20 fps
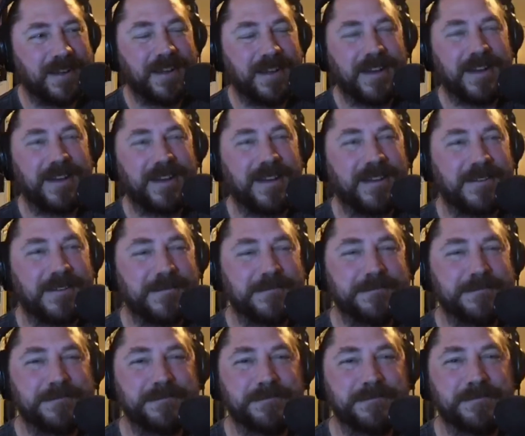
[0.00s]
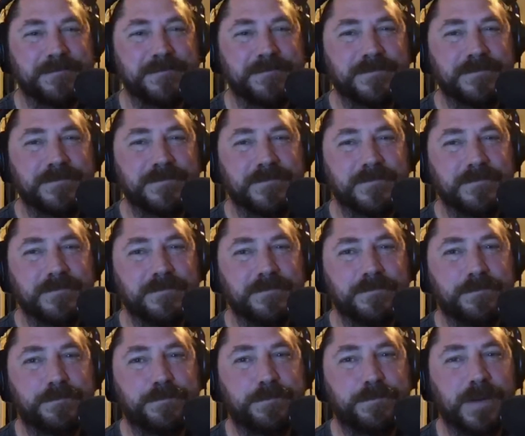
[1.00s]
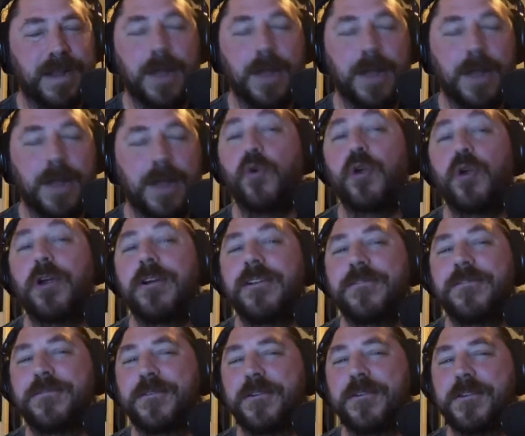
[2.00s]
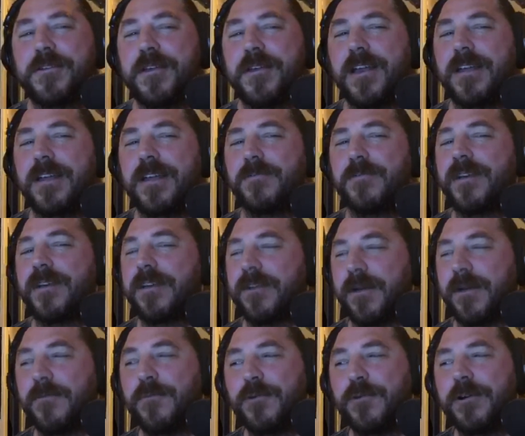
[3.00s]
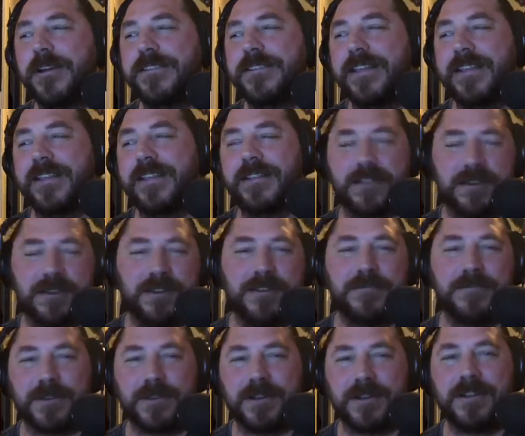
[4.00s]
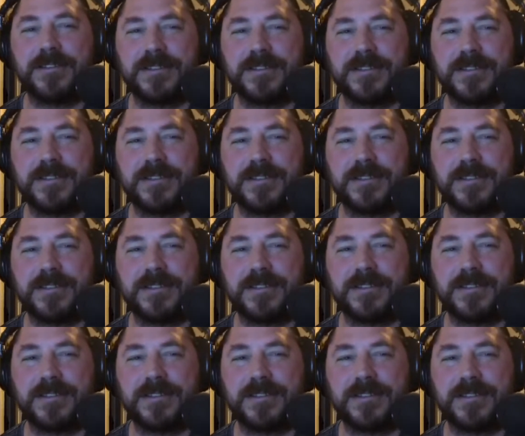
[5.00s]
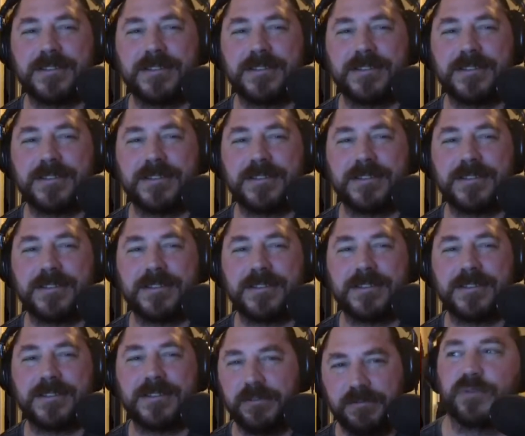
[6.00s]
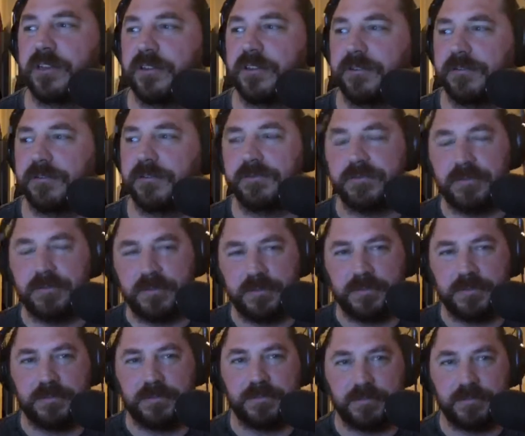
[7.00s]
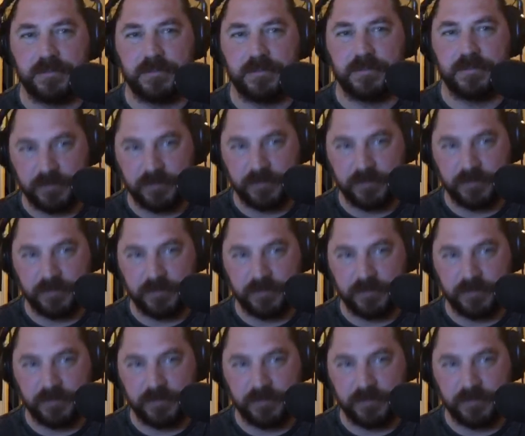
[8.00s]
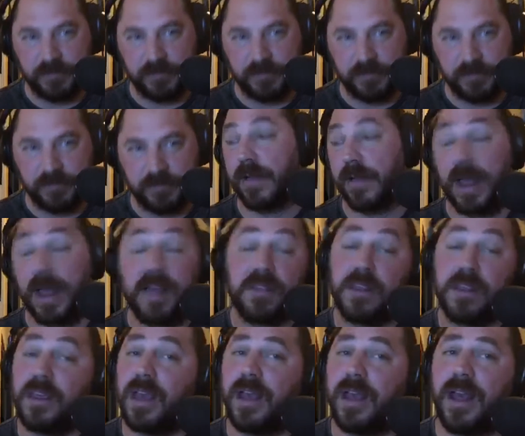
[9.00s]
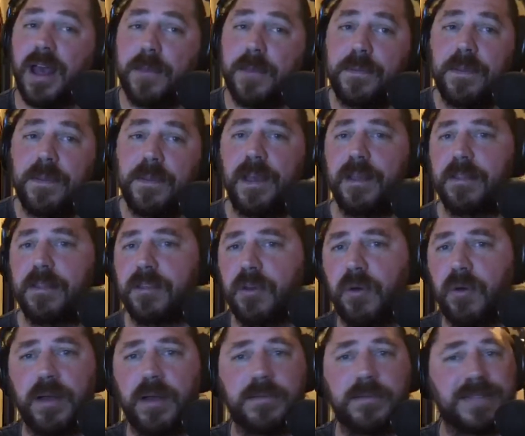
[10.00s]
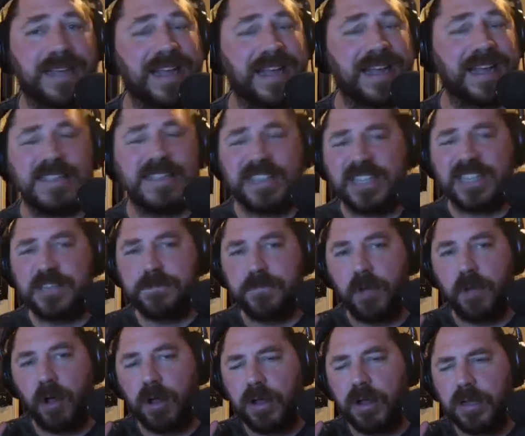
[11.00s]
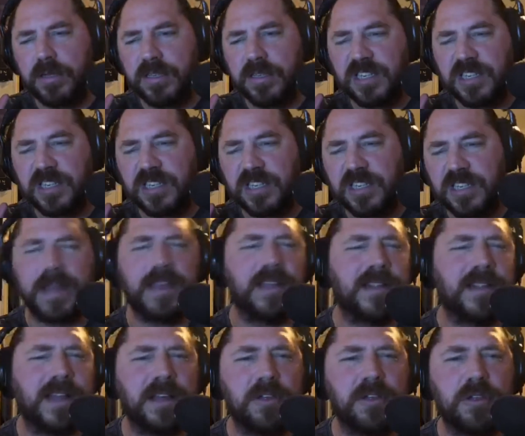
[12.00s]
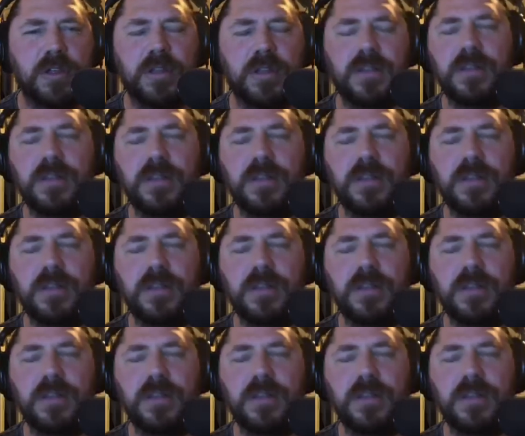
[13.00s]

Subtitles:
But I'm worried for January. I'm worried that we're gonna see January 2022 release date. It hasn't yet happened yet. So again, this is all speculation.